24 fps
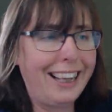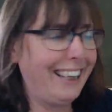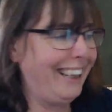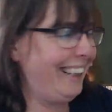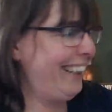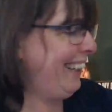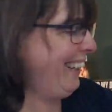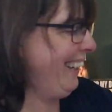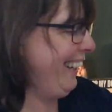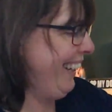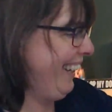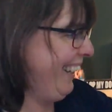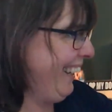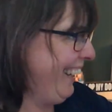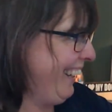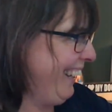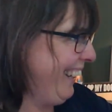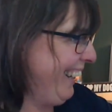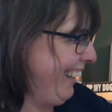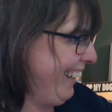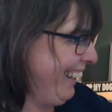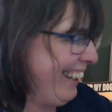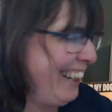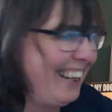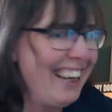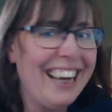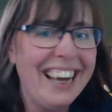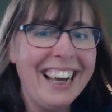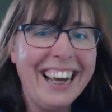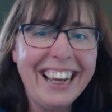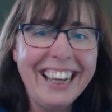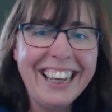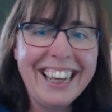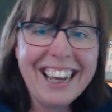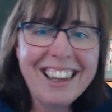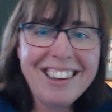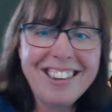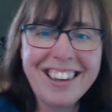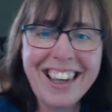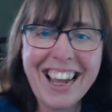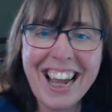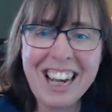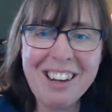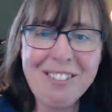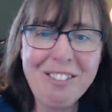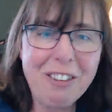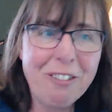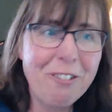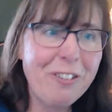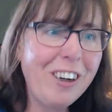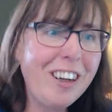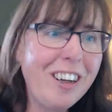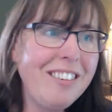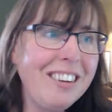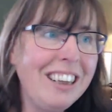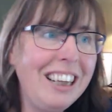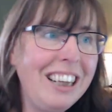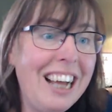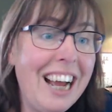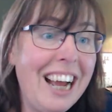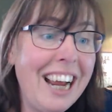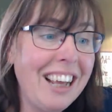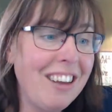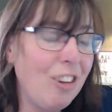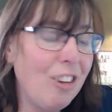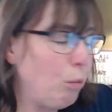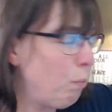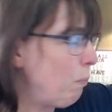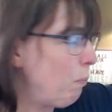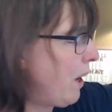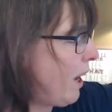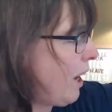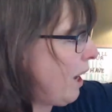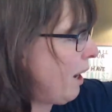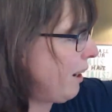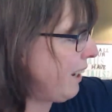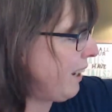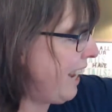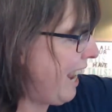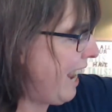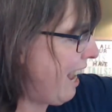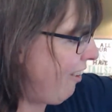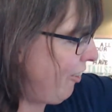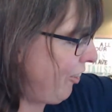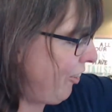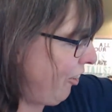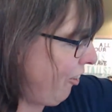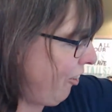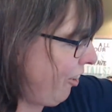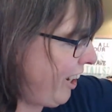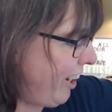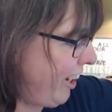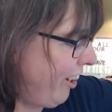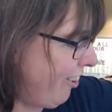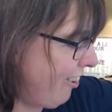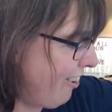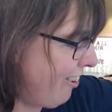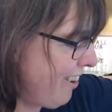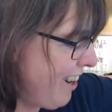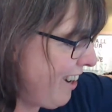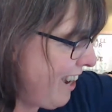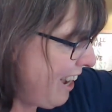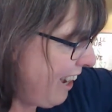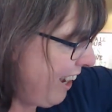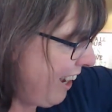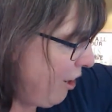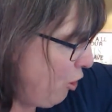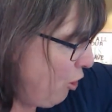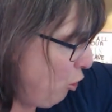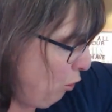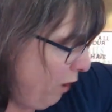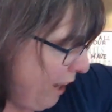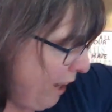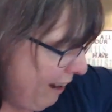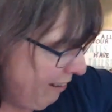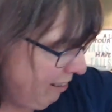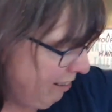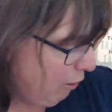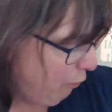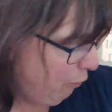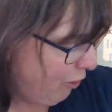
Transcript: Yes, Animal Friends Alliance calendar here. I do lots of